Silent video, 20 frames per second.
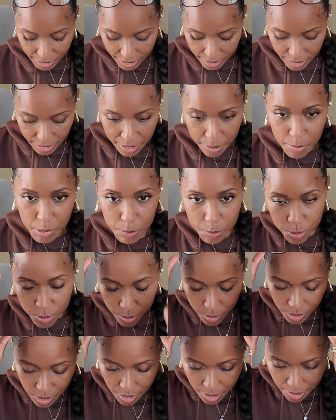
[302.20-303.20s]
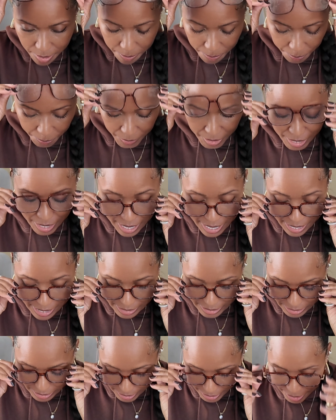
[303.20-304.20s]
let me pull up.
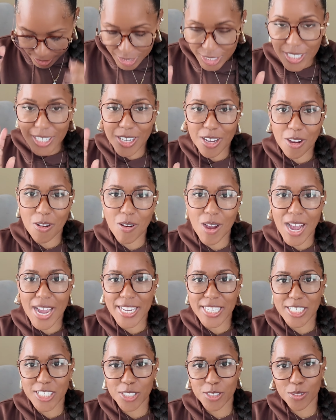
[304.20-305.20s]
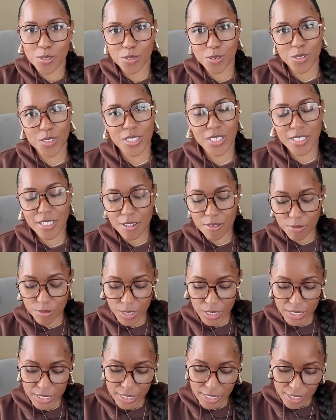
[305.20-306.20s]
Years ago, I used a
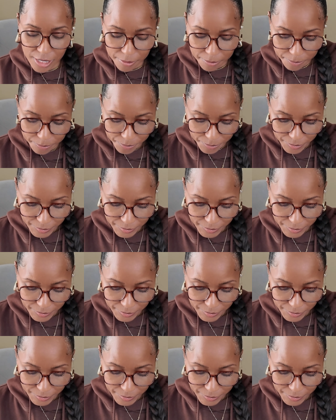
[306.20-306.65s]
really